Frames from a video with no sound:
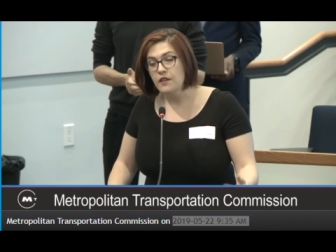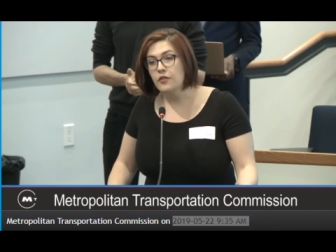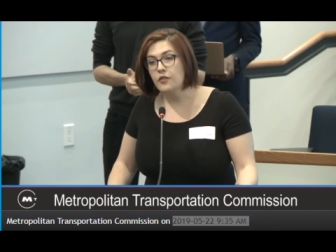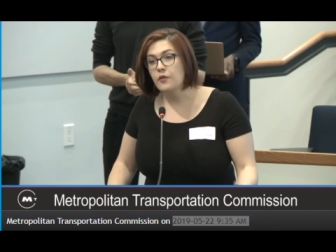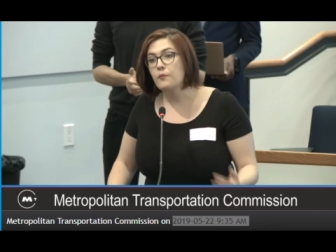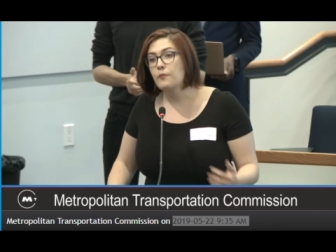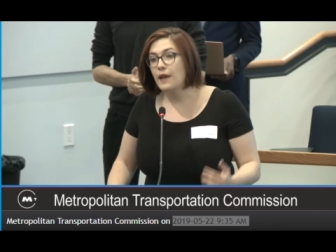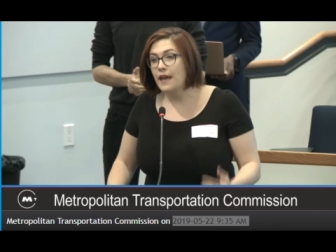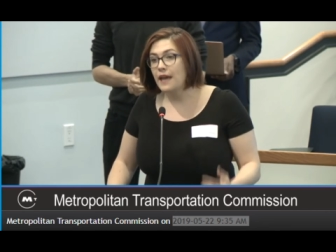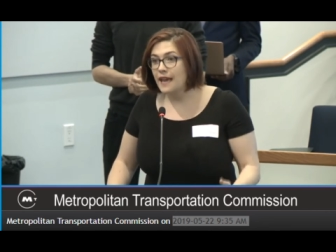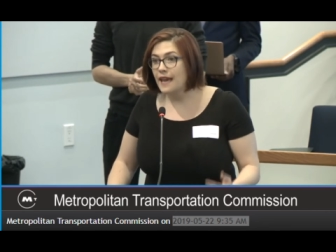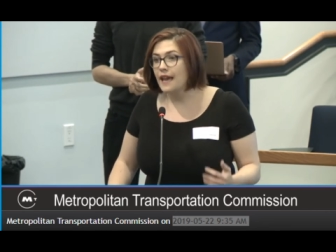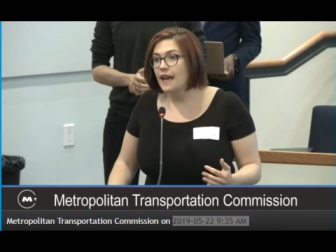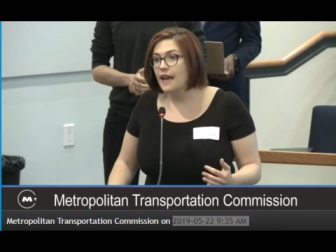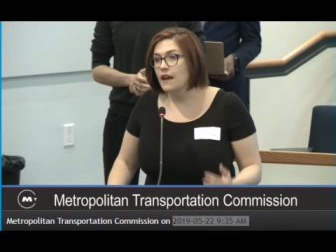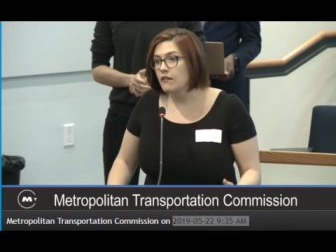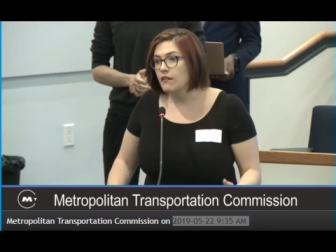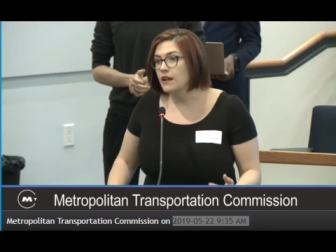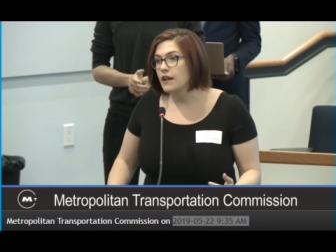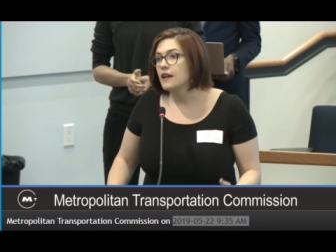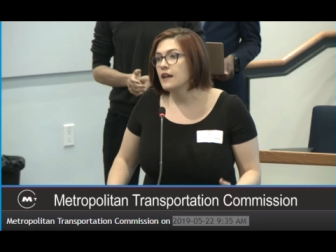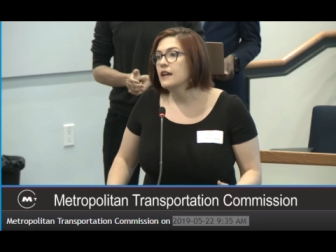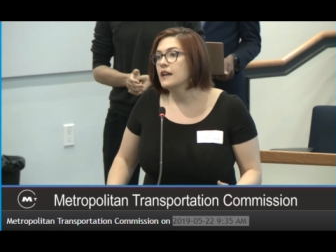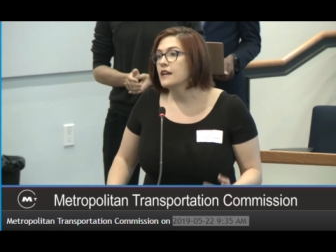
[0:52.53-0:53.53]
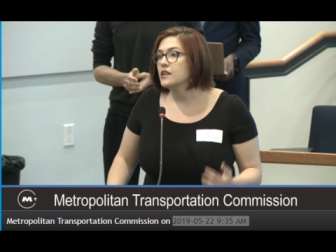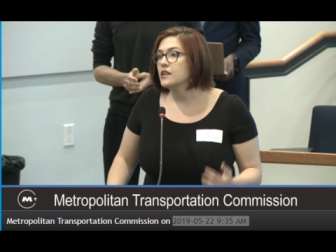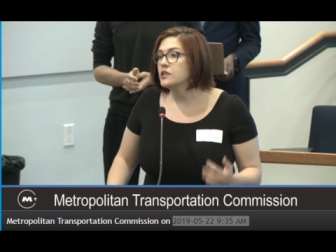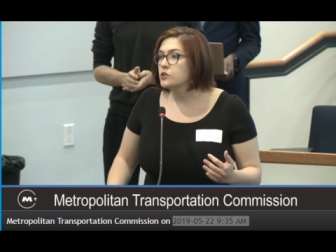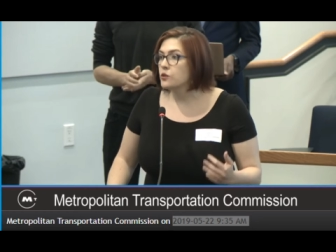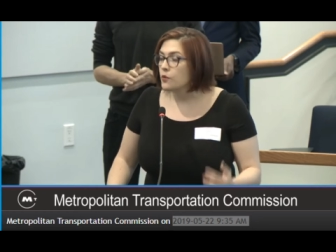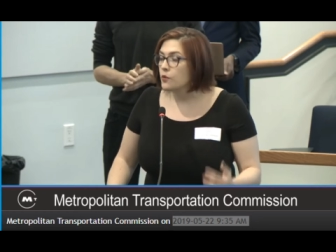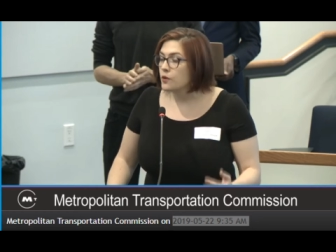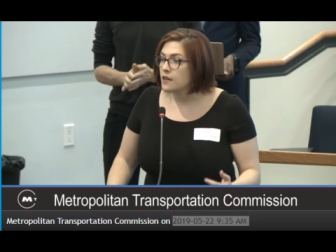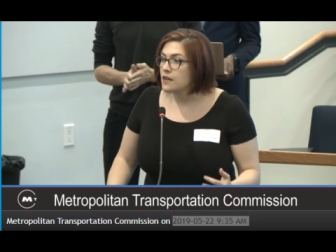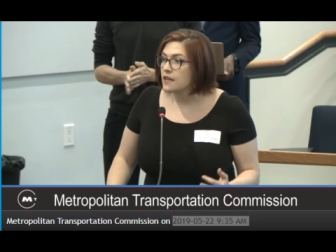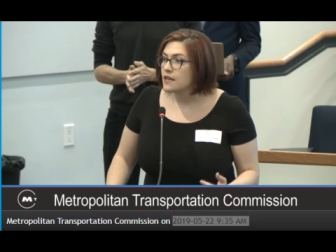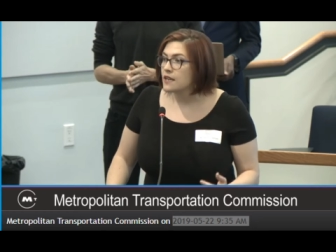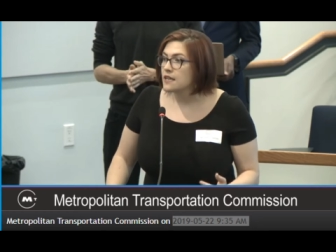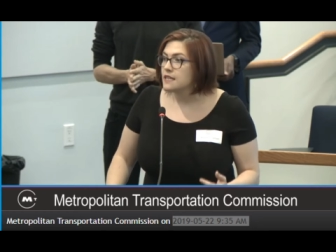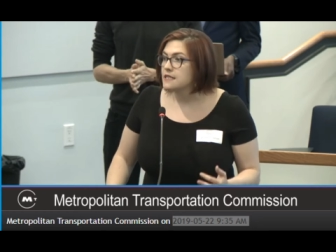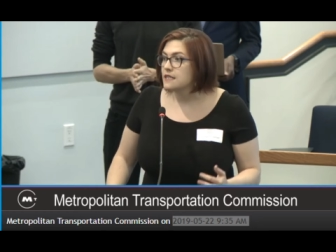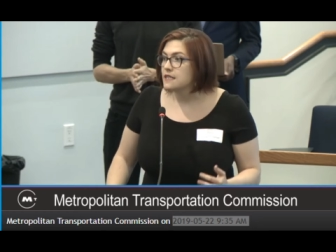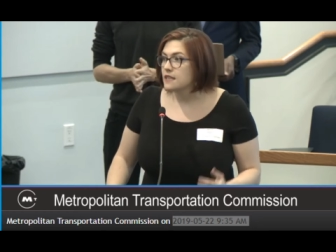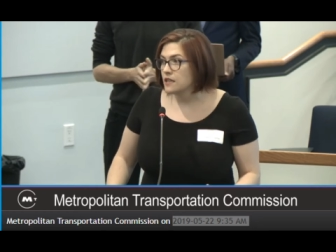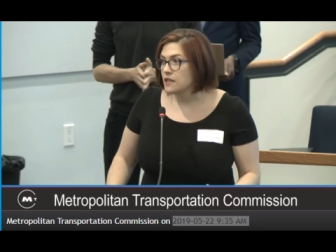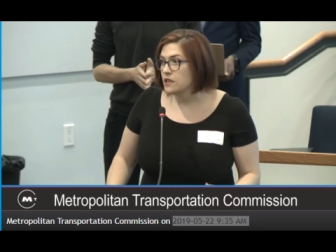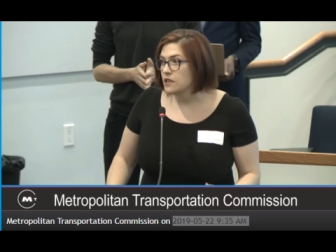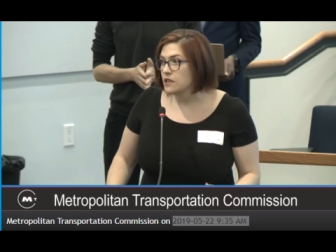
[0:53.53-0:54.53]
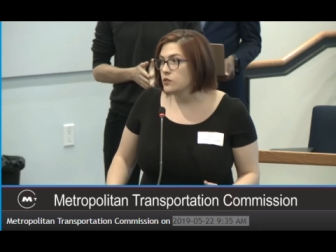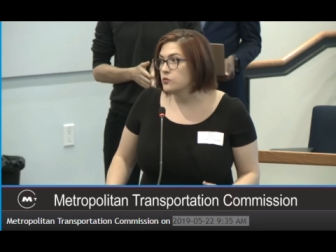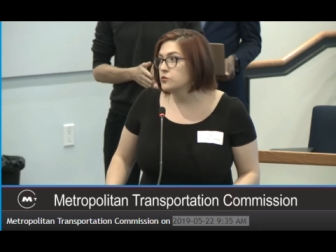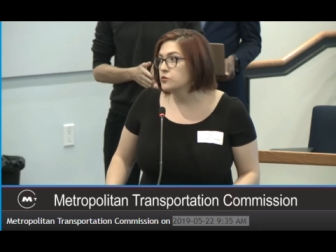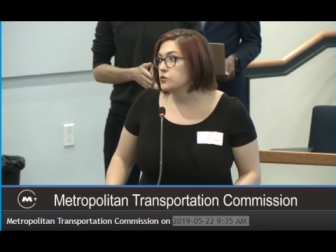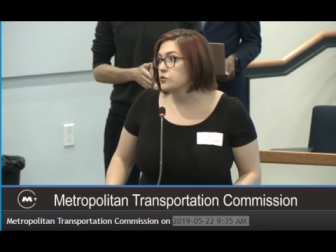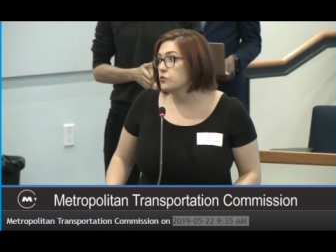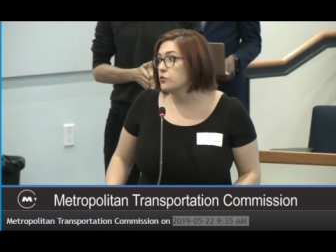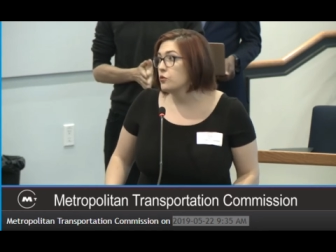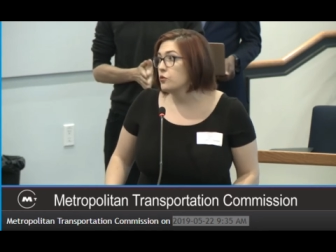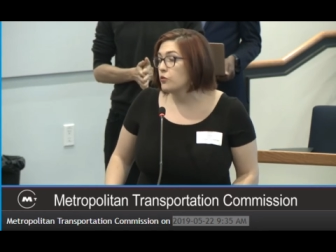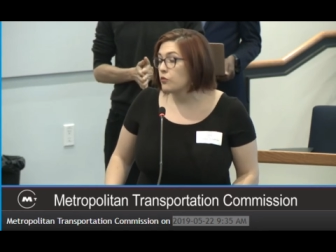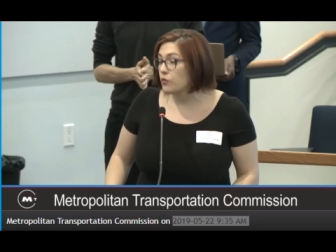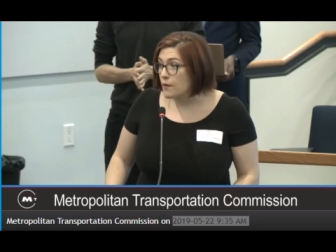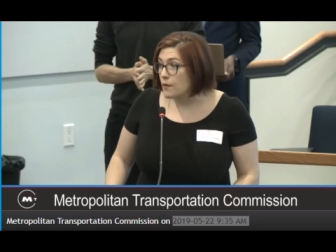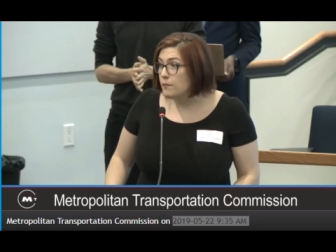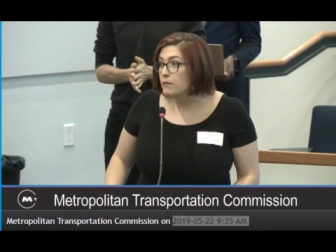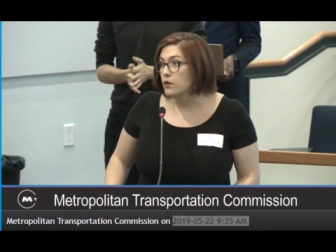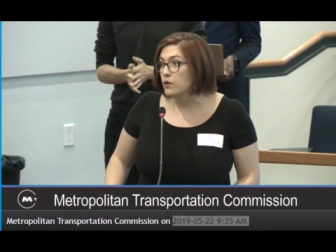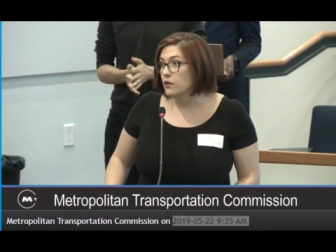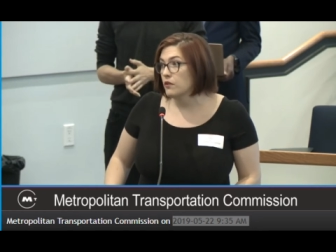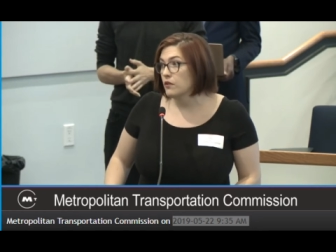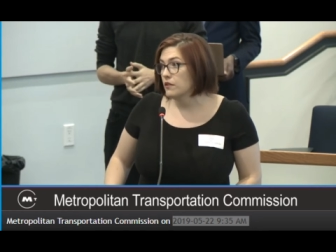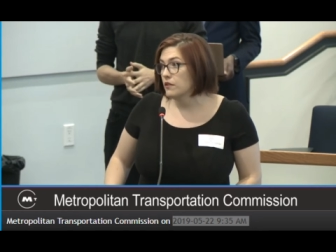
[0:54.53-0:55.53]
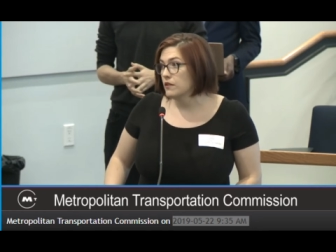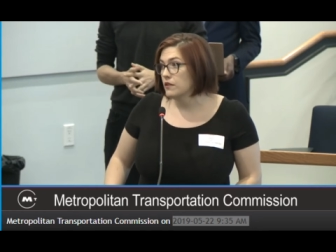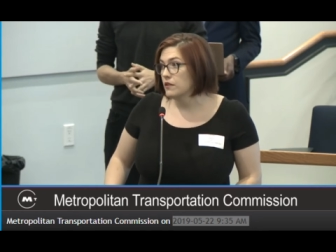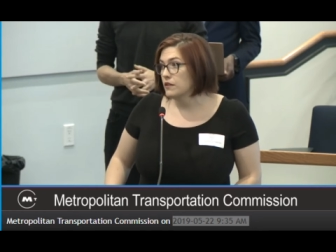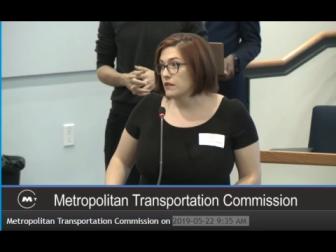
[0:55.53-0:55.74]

the Bay Area is going to continue to crumble.